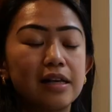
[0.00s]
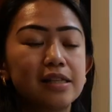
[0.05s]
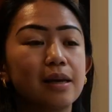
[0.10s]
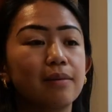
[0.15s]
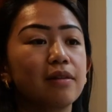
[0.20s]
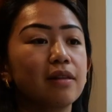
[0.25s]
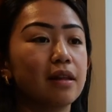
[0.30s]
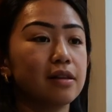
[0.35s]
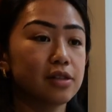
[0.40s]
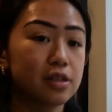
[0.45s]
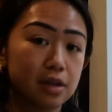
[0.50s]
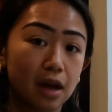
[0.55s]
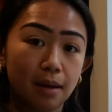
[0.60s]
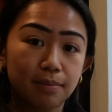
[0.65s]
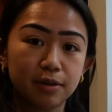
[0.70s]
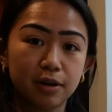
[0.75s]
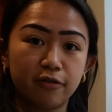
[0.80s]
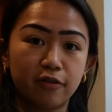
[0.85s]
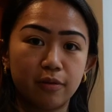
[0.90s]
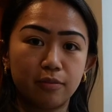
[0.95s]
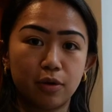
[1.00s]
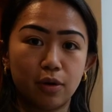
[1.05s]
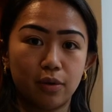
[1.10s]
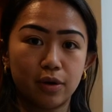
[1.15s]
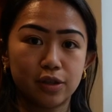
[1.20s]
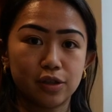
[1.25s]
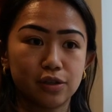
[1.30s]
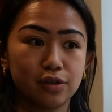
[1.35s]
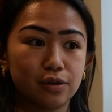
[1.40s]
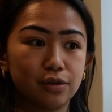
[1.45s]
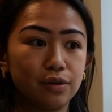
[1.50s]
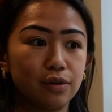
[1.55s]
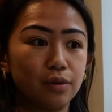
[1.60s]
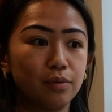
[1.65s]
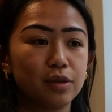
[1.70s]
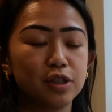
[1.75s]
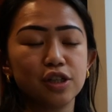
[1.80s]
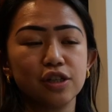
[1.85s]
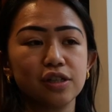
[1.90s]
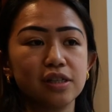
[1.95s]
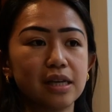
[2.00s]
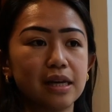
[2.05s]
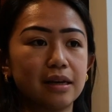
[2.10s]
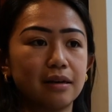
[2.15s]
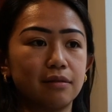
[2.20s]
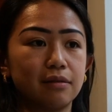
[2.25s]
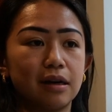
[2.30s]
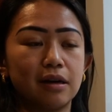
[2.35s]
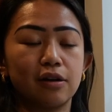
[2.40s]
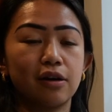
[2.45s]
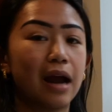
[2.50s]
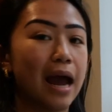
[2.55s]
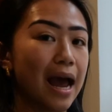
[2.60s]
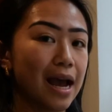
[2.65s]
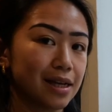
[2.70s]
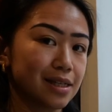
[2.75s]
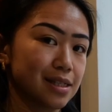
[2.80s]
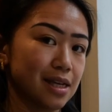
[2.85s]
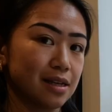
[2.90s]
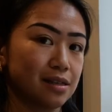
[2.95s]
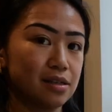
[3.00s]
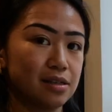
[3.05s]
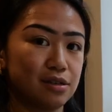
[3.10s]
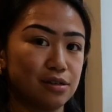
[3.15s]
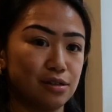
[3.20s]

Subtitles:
Something that stopped her from going to school was just her access